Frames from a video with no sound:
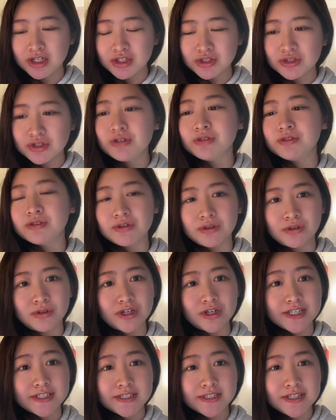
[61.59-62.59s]
choose your
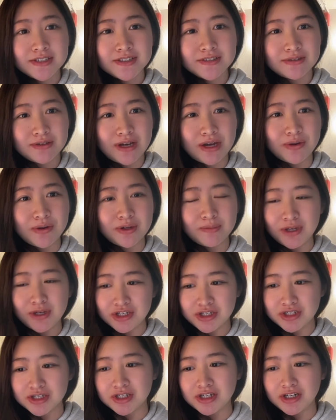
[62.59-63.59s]
courses, so I want to make
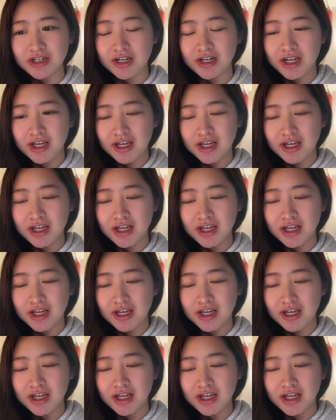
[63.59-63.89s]
sure